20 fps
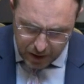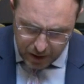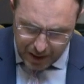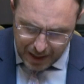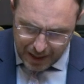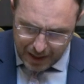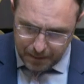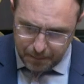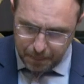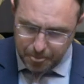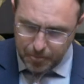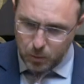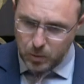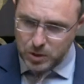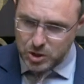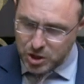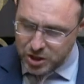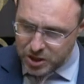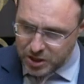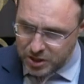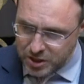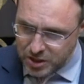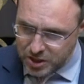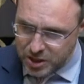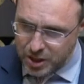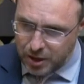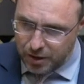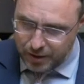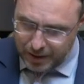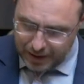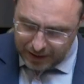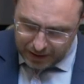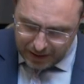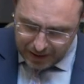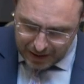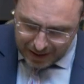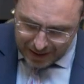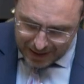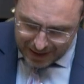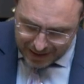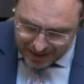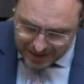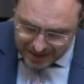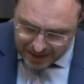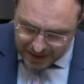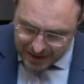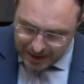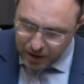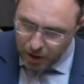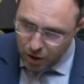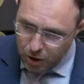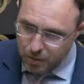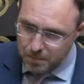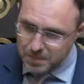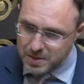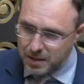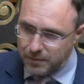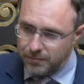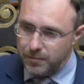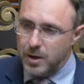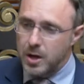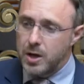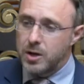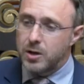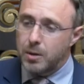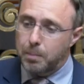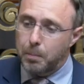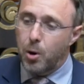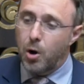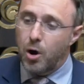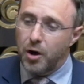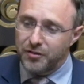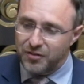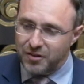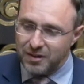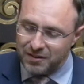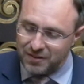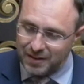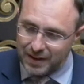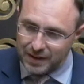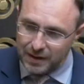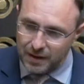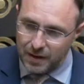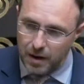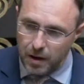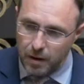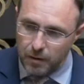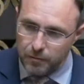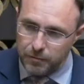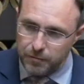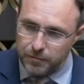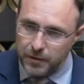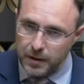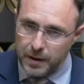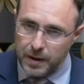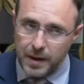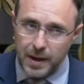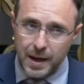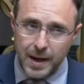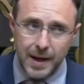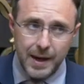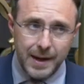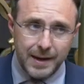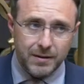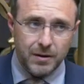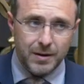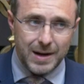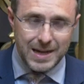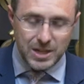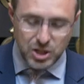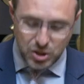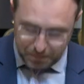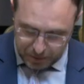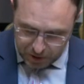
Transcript: uh, which is concerning is in terms of the processing of uh, international